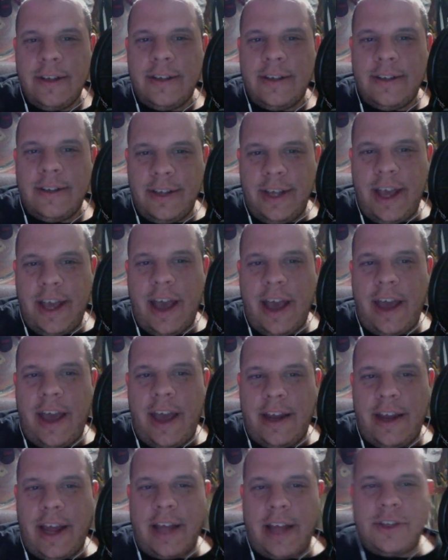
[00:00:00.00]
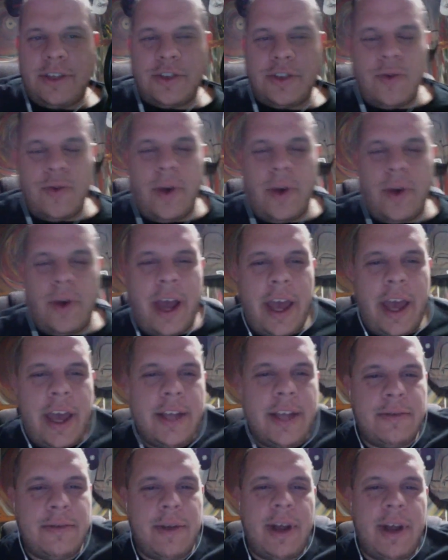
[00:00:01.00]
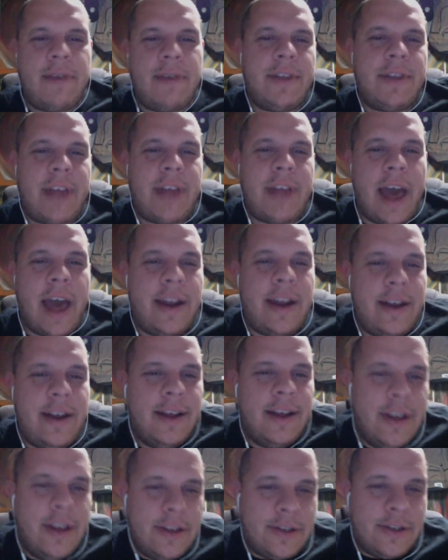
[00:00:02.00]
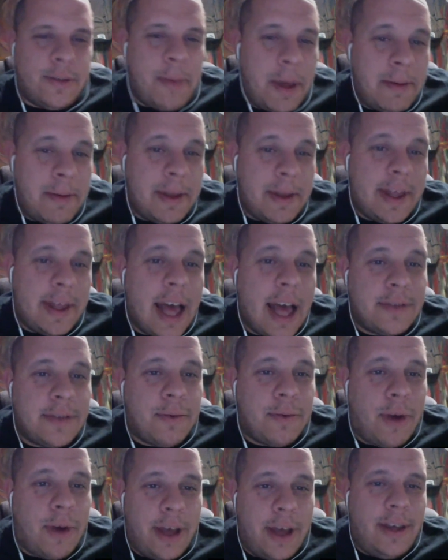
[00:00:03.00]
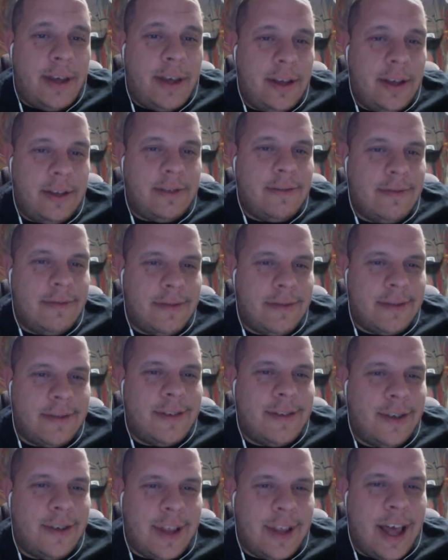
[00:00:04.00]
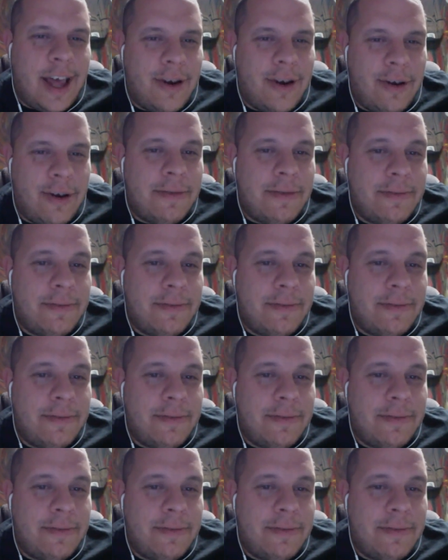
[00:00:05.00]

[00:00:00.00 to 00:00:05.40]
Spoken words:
Yeah, that destroyed her hands or whatever. So maybe that's why he took that.